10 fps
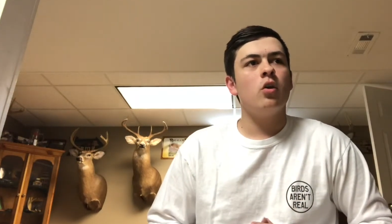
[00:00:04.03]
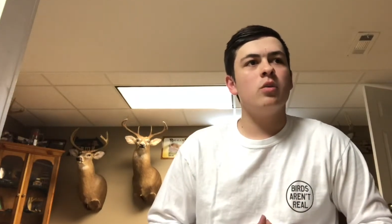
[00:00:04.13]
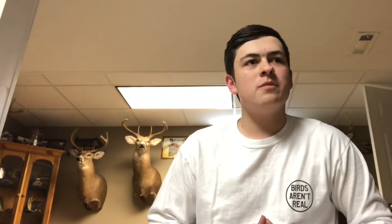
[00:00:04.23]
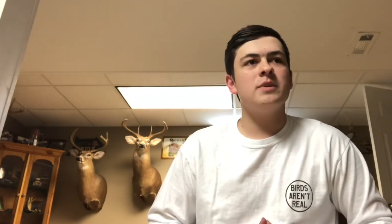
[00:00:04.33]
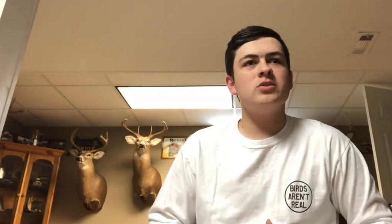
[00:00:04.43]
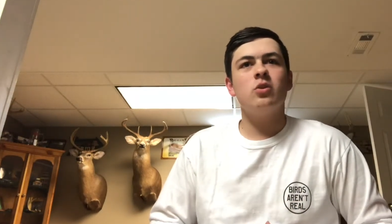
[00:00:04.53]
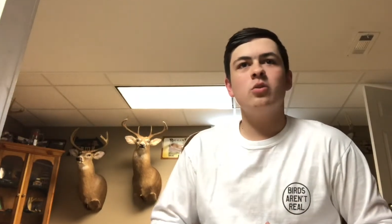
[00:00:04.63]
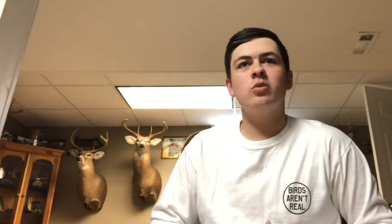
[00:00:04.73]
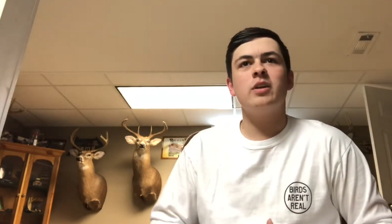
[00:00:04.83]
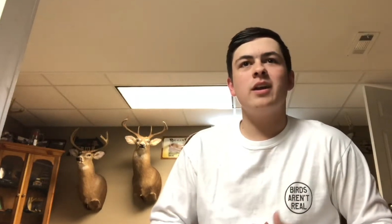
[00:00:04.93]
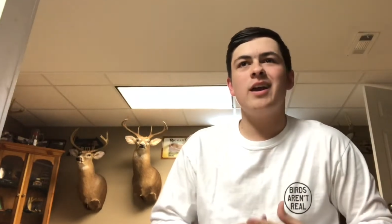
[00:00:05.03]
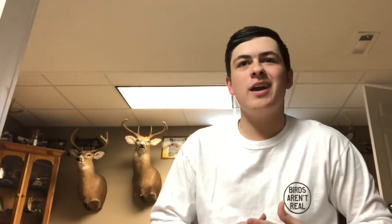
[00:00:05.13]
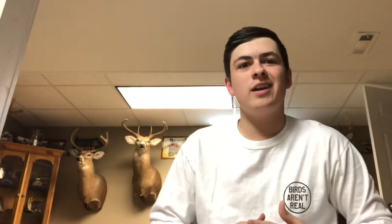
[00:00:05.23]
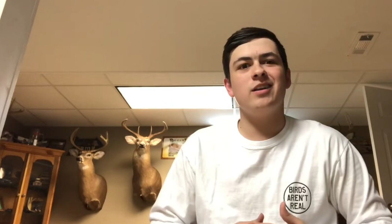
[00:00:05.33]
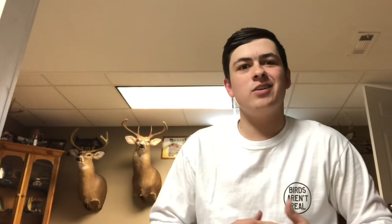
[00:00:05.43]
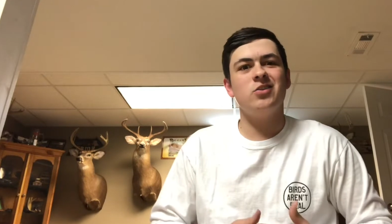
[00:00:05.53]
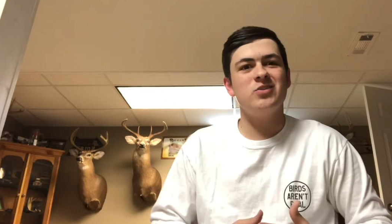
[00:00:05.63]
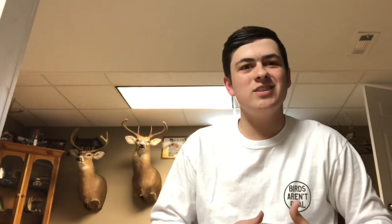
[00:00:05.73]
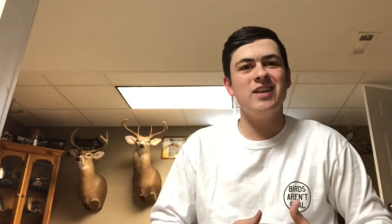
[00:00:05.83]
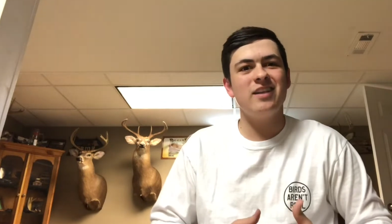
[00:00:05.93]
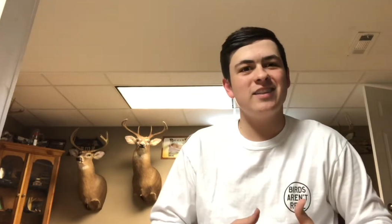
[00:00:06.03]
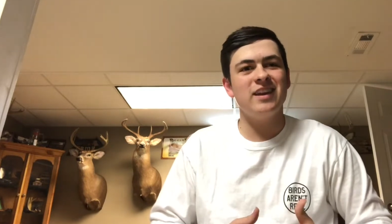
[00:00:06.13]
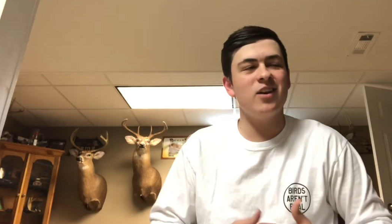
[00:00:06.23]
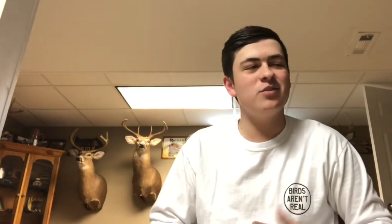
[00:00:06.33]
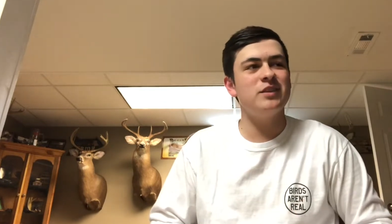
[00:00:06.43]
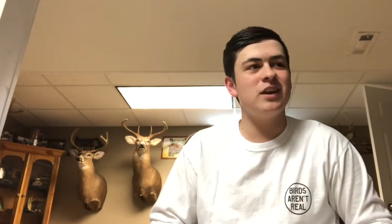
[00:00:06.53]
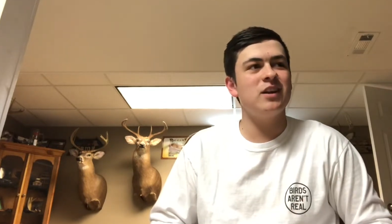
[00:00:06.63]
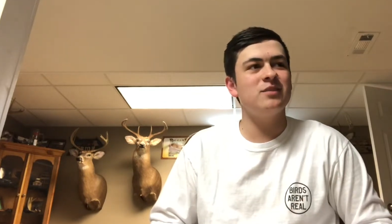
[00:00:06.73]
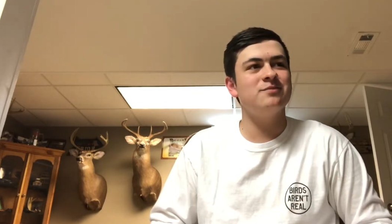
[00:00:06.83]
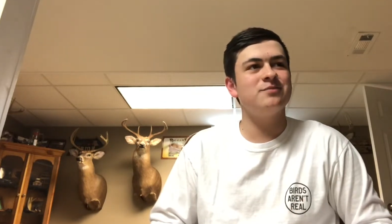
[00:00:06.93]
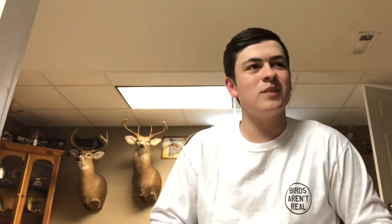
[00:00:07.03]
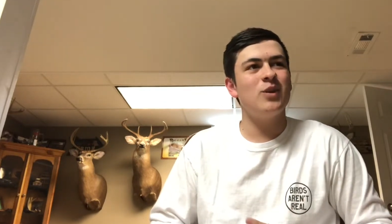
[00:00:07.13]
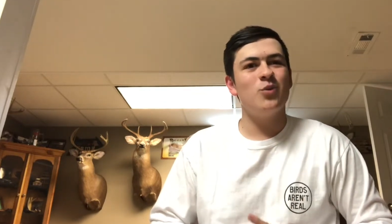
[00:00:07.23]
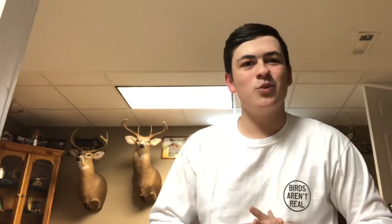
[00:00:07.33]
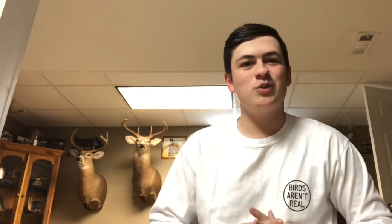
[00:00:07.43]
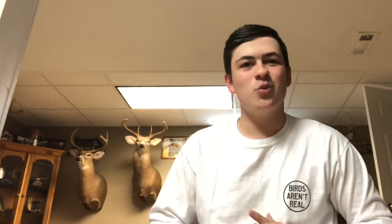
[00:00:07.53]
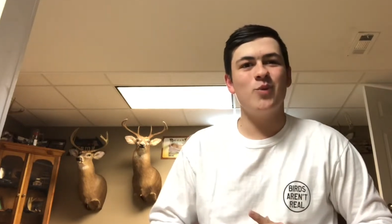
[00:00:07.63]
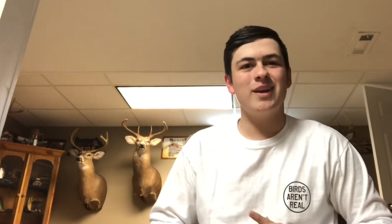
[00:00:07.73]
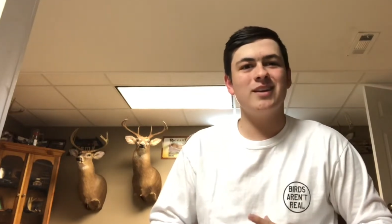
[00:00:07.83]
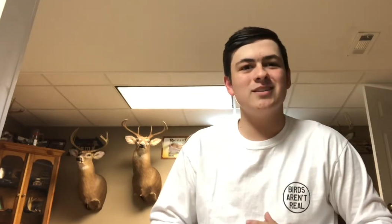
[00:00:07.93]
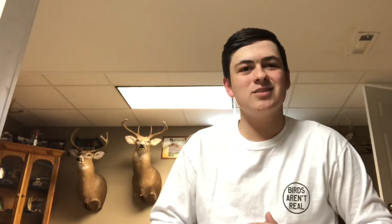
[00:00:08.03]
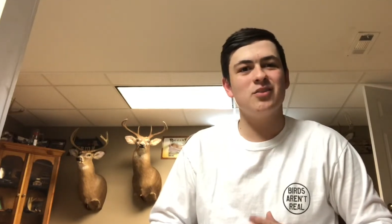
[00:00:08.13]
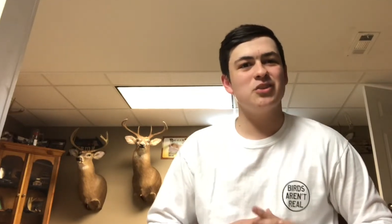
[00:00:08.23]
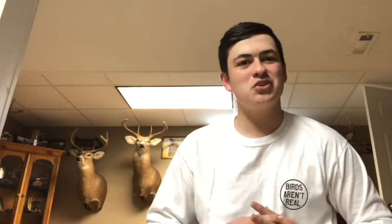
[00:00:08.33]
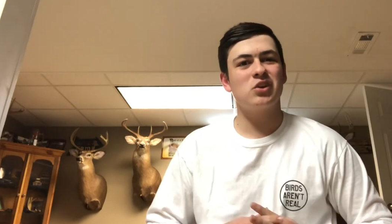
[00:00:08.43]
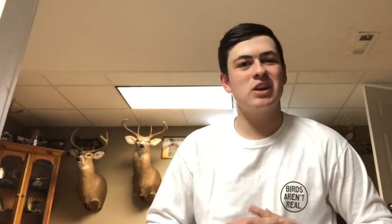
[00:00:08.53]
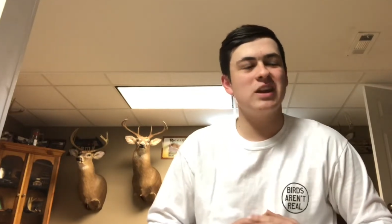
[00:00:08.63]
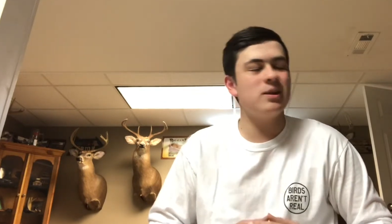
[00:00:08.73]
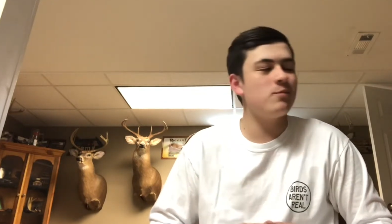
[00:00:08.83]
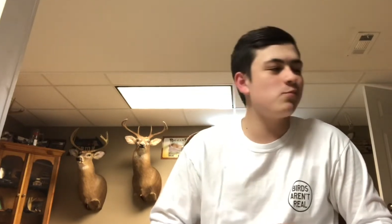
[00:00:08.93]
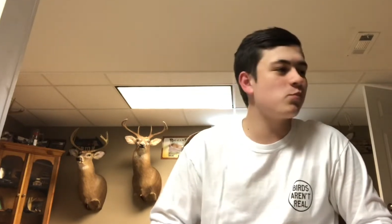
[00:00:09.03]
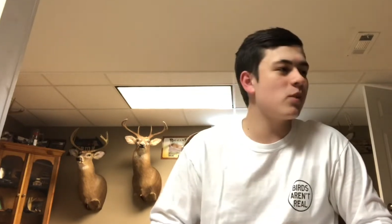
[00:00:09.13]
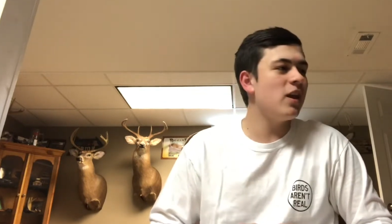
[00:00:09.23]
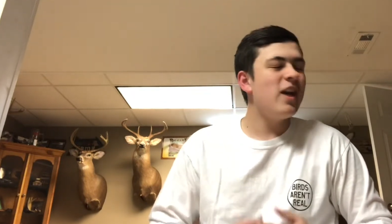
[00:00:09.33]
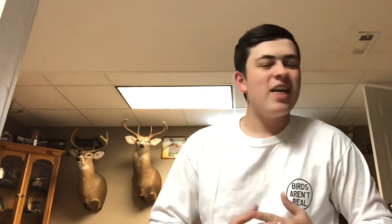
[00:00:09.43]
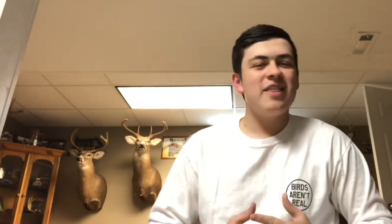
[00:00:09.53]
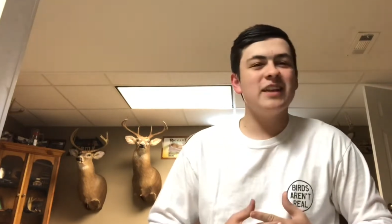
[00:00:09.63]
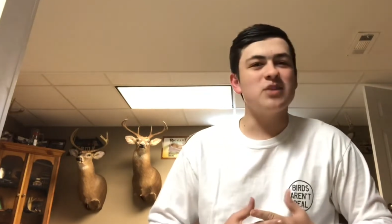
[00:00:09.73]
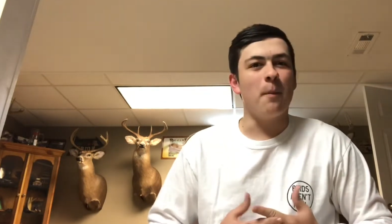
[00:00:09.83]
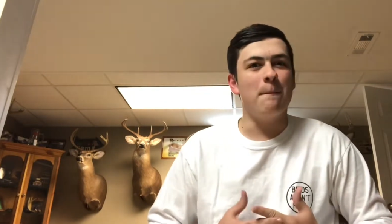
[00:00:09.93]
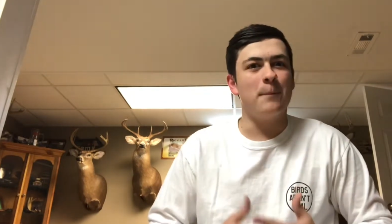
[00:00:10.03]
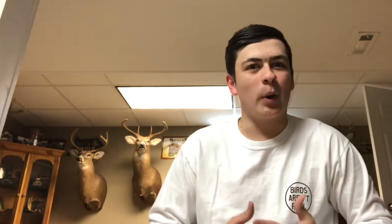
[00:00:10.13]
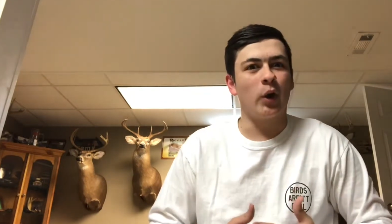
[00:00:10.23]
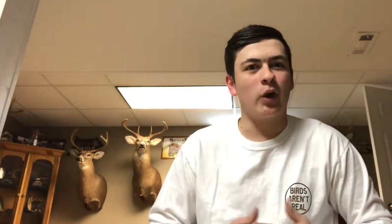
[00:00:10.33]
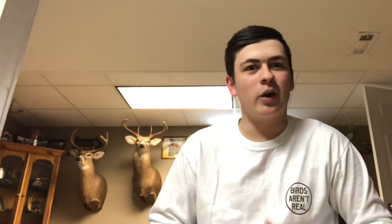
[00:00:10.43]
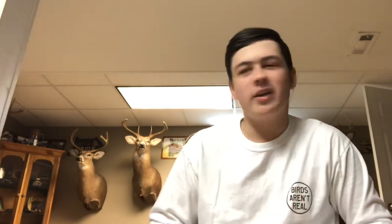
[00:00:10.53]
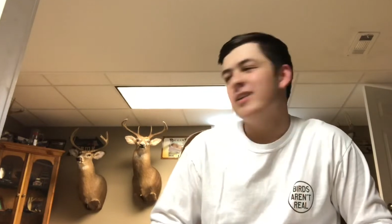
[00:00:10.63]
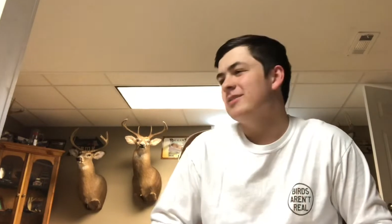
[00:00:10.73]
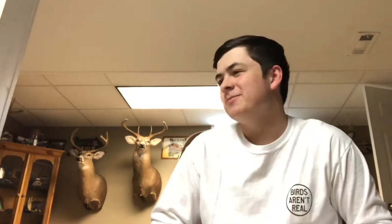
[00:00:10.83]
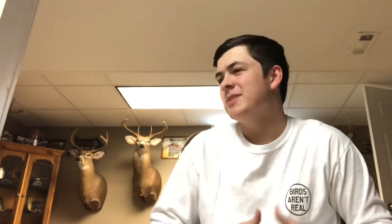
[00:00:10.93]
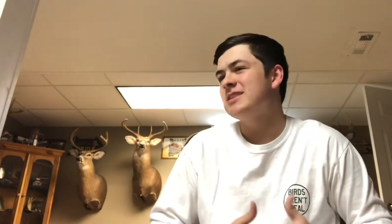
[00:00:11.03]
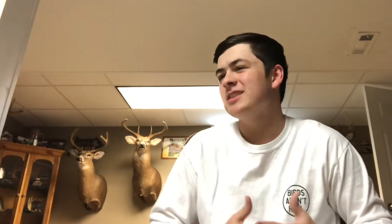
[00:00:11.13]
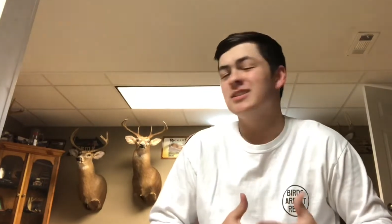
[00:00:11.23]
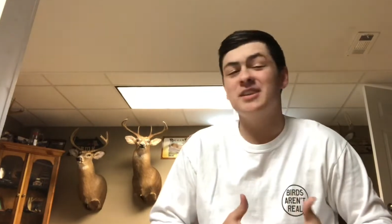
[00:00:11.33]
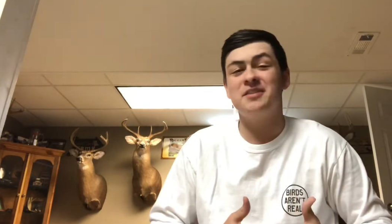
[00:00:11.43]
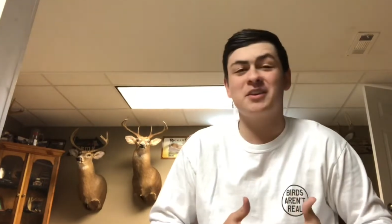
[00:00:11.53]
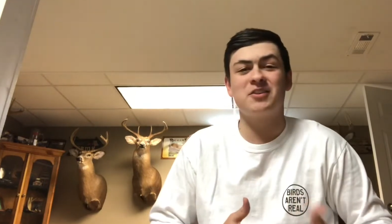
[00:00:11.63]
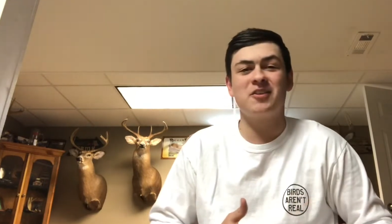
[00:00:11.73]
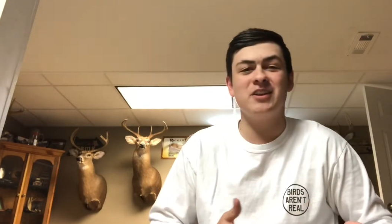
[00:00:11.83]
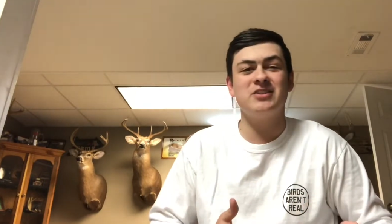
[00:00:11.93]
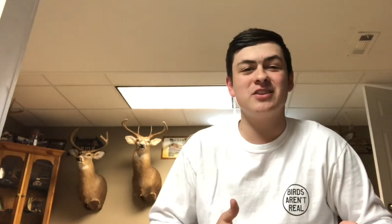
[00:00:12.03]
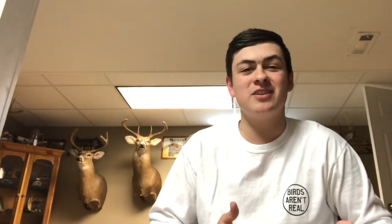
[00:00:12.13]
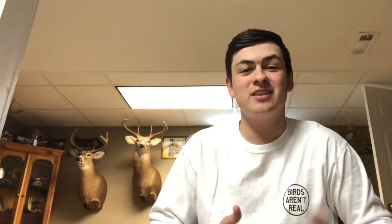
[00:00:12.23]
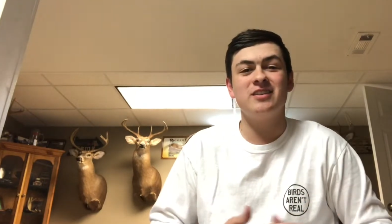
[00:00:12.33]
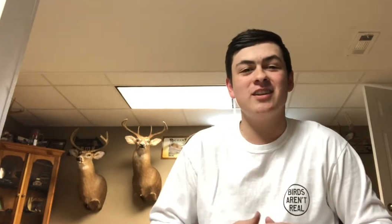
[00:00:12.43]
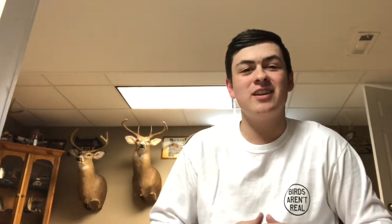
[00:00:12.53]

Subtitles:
We've been told, hey, you see that thing out there with the wings on the tree? That's a bird. And it's a living creature that